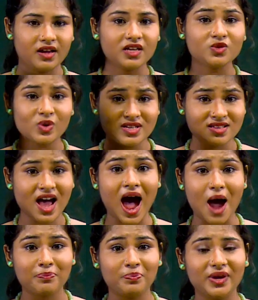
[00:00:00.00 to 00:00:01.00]
It was
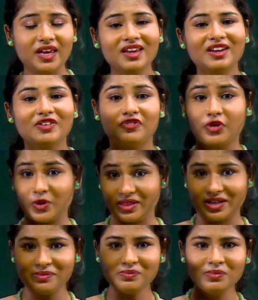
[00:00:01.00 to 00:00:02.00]
happy for
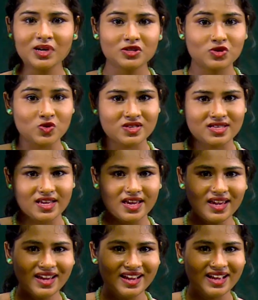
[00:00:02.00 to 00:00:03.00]
them to see
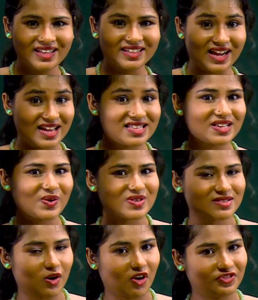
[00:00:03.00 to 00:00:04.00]
the rising
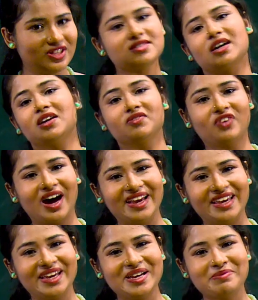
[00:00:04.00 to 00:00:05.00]
of the sun.
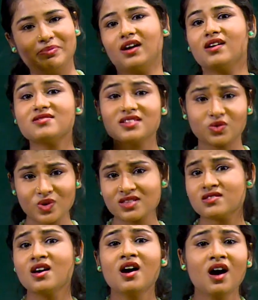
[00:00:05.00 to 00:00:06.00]
Why? Because it was
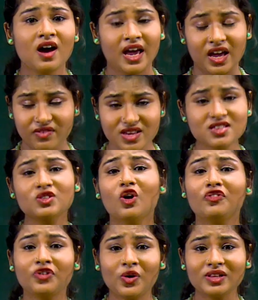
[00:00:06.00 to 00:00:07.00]
heavy
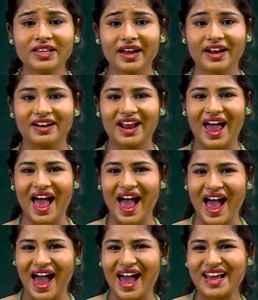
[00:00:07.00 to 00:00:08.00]
snowfall there,
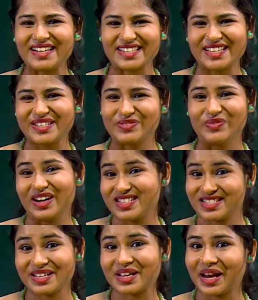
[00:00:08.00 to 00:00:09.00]
and it was
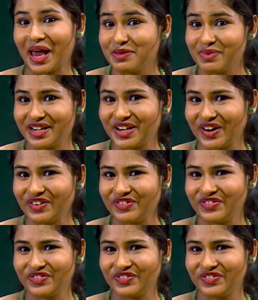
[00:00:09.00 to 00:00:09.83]
the climate of